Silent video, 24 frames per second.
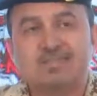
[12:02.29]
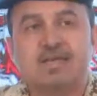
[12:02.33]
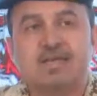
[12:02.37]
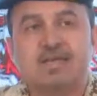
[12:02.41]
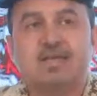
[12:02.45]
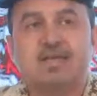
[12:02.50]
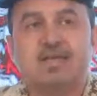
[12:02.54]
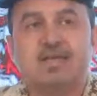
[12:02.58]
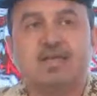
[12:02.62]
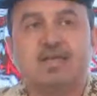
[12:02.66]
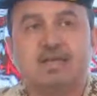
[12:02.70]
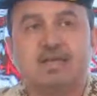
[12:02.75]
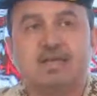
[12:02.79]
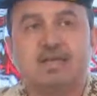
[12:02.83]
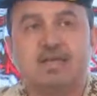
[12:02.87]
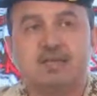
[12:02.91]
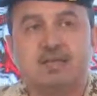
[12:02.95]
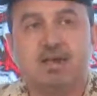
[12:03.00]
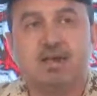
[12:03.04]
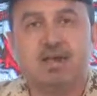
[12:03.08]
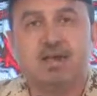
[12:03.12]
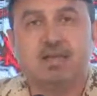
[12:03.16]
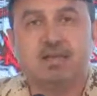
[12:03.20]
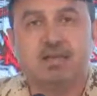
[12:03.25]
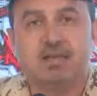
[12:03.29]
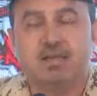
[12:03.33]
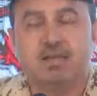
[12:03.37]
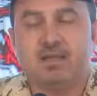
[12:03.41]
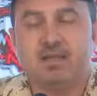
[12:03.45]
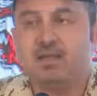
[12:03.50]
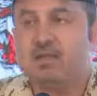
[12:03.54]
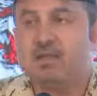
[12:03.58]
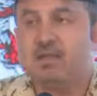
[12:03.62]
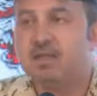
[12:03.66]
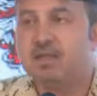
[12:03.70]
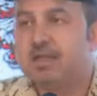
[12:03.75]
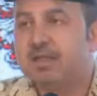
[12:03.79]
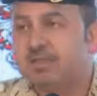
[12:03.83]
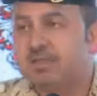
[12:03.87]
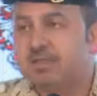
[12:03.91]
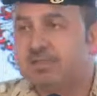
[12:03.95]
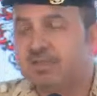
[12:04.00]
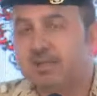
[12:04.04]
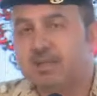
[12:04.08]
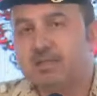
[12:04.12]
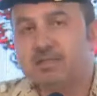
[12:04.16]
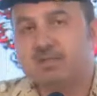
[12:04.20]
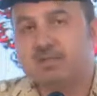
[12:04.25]
the risks and the medical
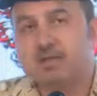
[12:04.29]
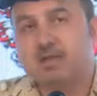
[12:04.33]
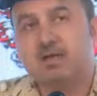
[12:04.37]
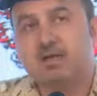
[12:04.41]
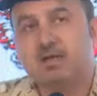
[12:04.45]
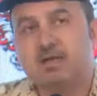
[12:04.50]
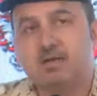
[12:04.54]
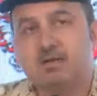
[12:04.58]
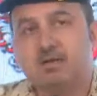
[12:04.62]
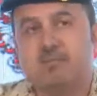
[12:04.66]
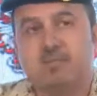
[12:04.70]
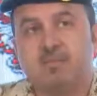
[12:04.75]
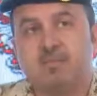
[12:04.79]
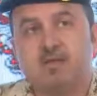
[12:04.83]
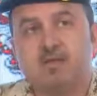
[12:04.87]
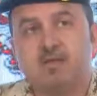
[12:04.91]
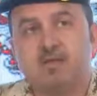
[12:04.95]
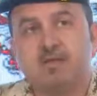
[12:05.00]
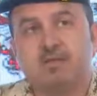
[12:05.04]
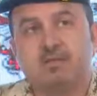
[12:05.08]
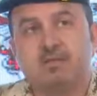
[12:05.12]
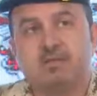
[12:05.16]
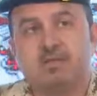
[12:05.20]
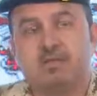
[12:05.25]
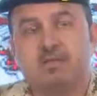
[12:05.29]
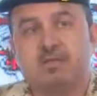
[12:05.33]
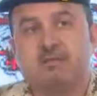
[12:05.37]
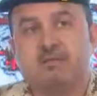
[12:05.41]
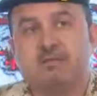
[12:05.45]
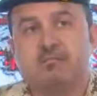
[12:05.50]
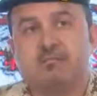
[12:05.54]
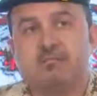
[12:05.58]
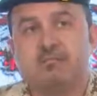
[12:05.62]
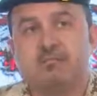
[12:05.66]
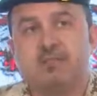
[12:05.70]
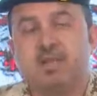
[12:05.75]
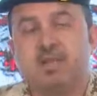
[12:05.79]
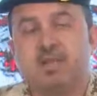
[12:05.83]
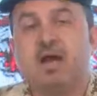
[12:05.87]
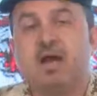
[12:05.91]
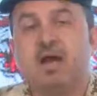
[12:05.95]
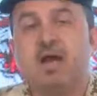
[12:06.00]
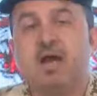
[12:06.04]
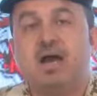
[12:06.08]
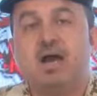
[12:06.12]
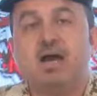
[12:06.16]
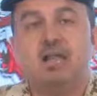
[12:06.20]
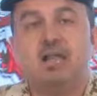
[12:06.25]
situation, and the second
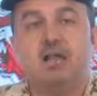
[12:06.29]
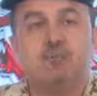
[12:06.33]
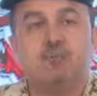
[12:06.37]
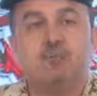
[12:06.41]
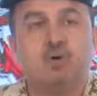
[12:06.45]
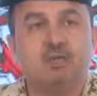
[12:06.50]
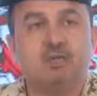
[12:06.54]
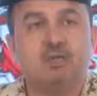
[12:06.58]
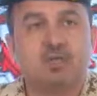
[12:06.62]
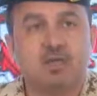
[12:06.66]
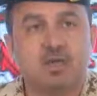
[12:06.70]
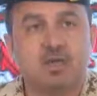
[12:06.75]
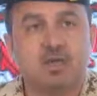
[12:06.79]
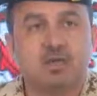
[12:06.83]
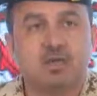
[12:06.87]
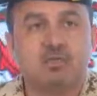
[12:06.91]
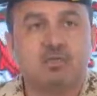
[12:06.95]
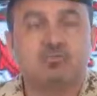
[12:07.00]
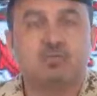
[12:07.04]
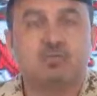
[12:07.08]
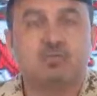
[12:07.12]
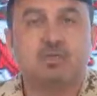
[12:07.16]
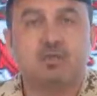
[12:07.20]
thing, based